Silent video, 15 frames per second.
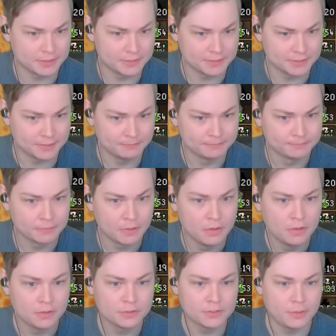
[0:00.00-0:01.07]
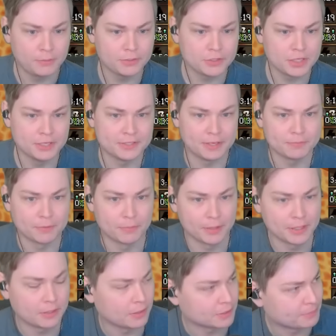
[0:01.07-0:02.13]
Easy. So now we're just going to dump some
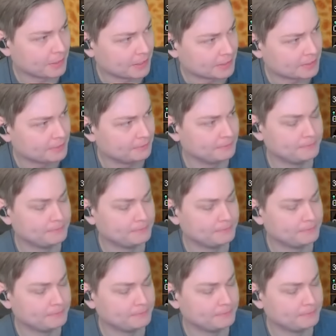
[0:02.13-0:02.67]
Burning Claw specs.